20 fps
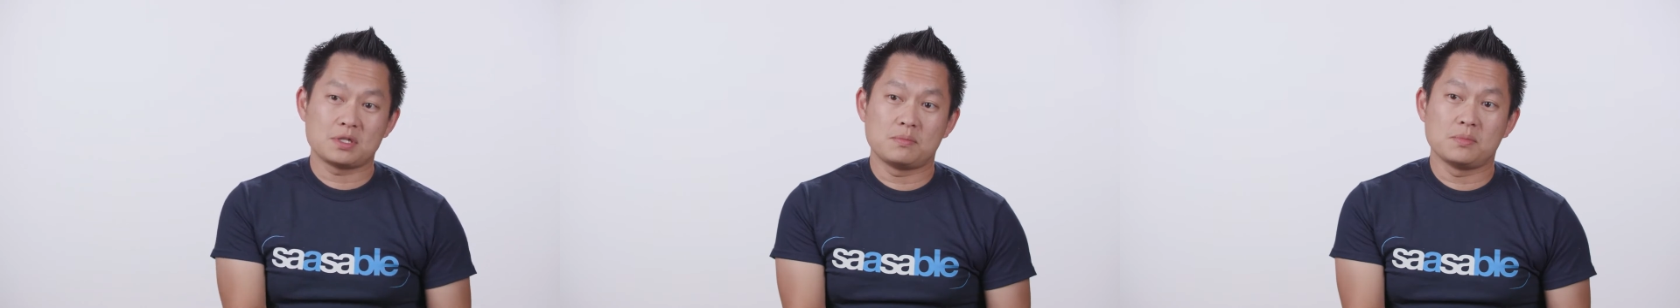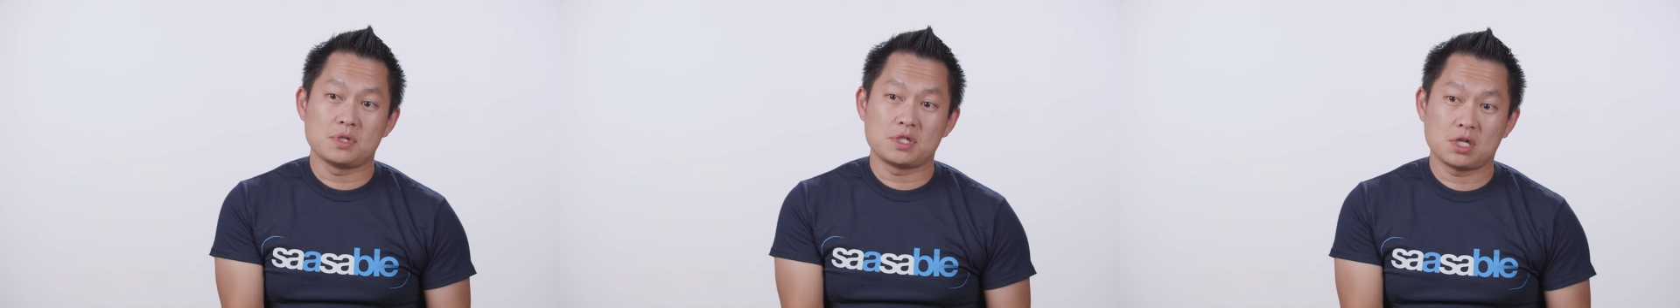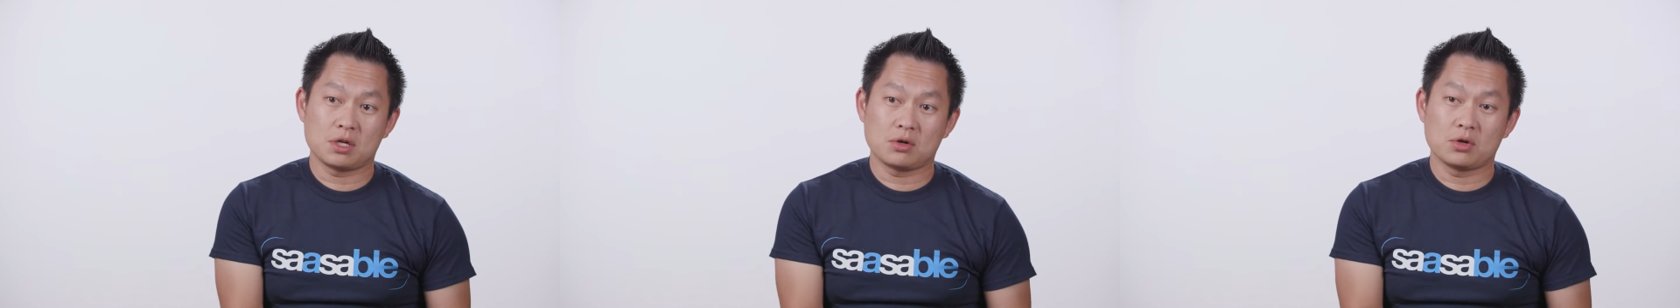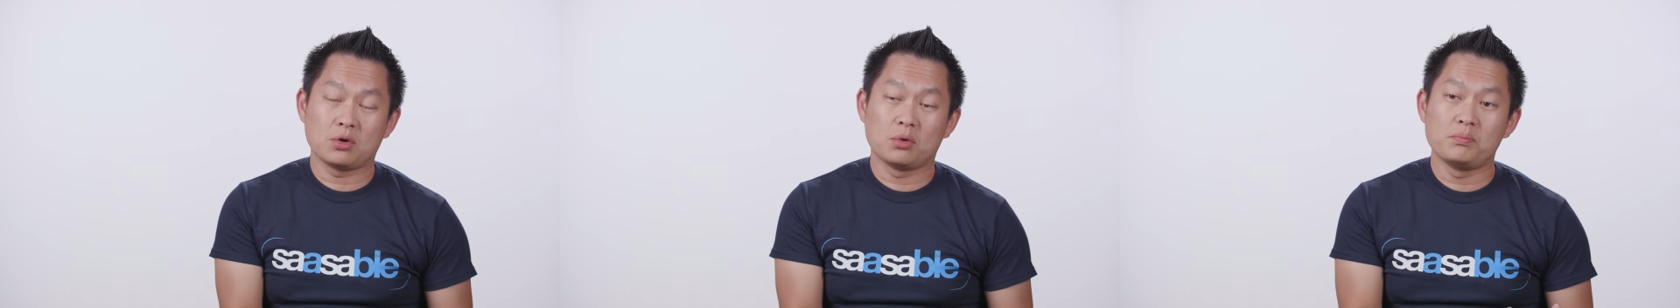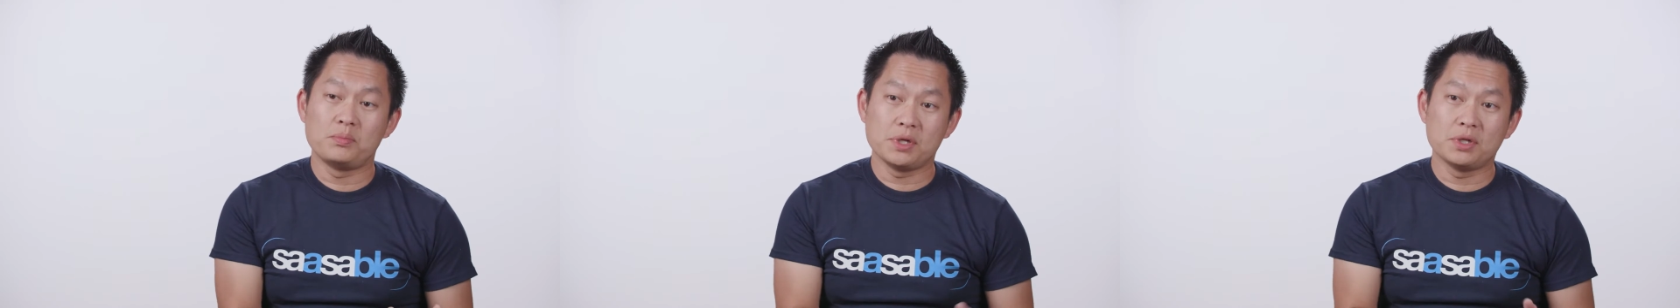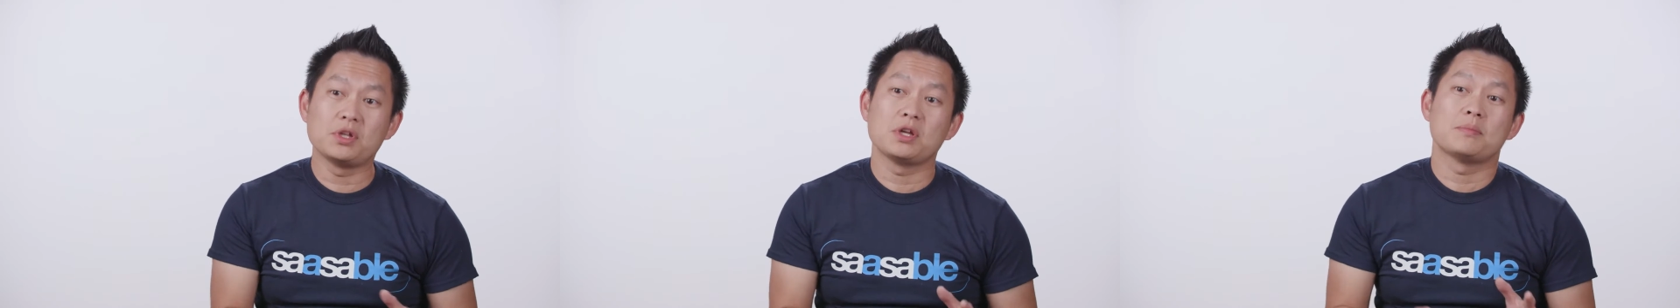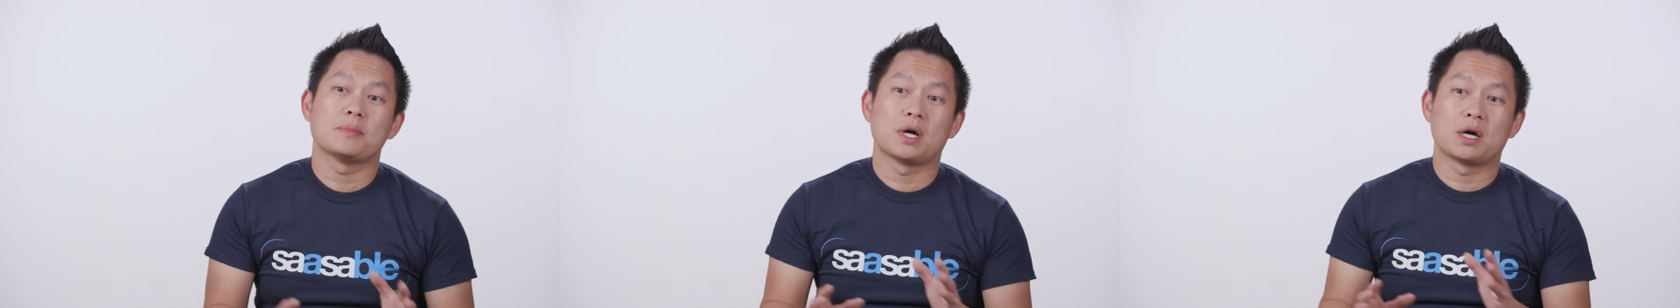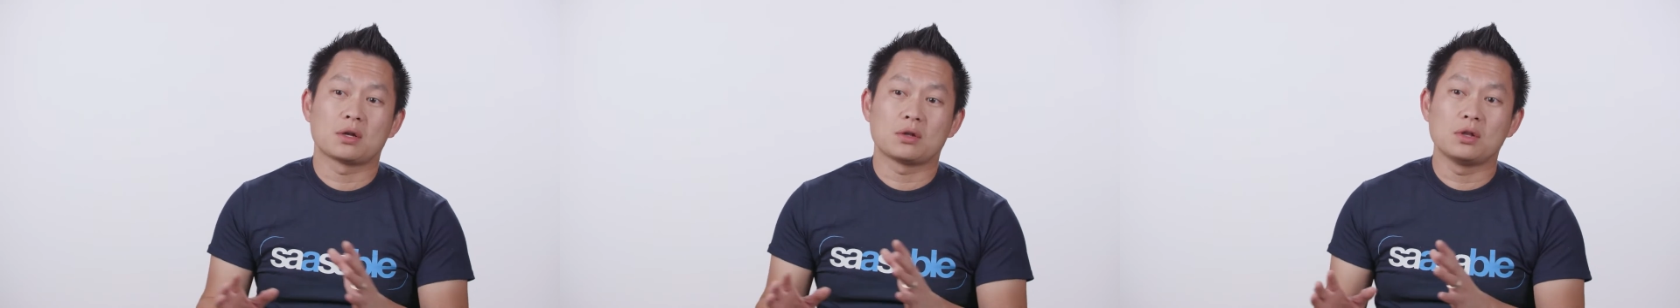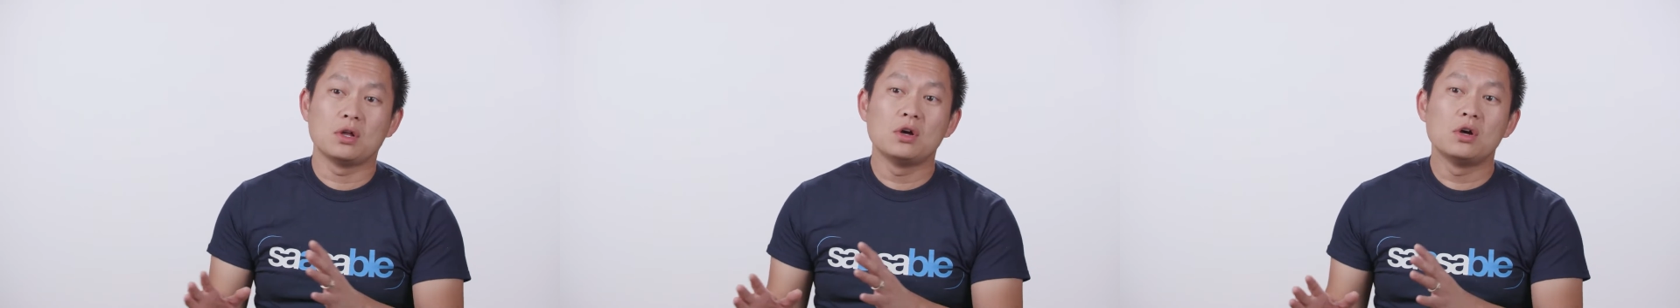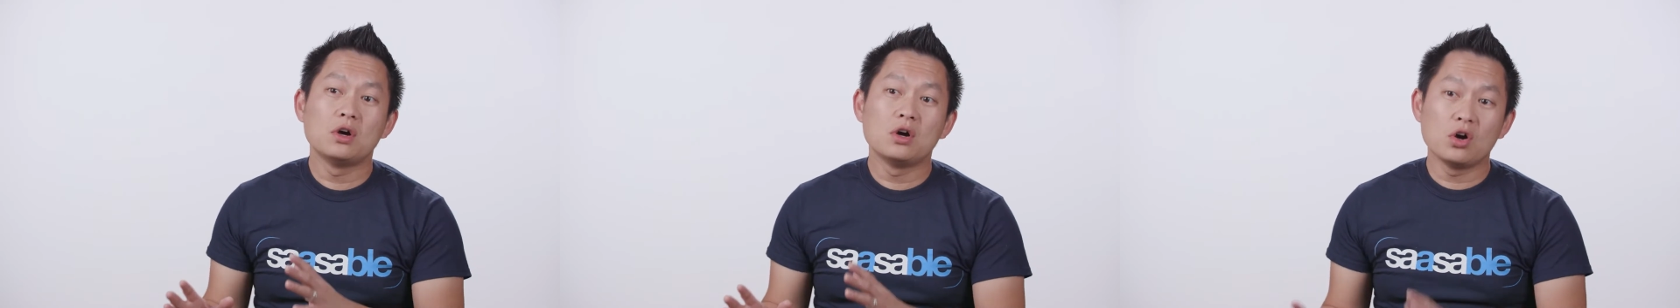material billing
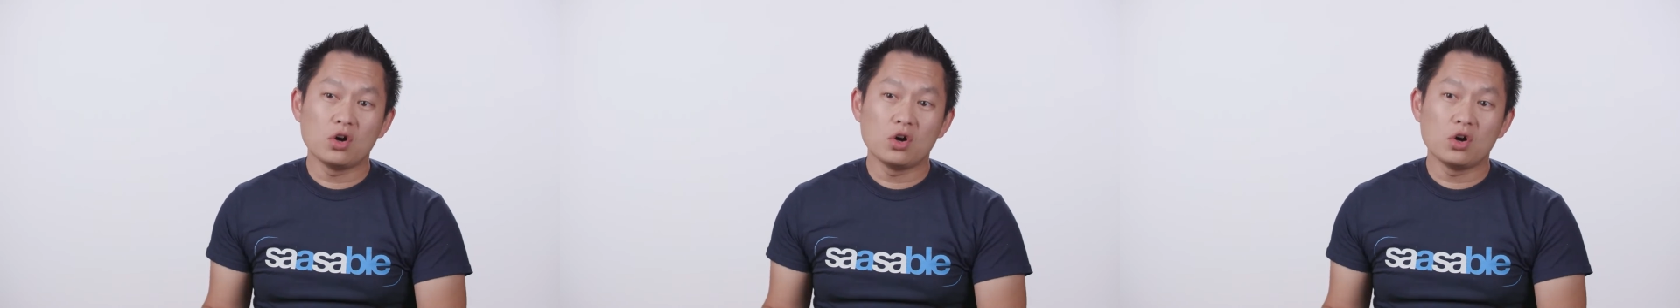model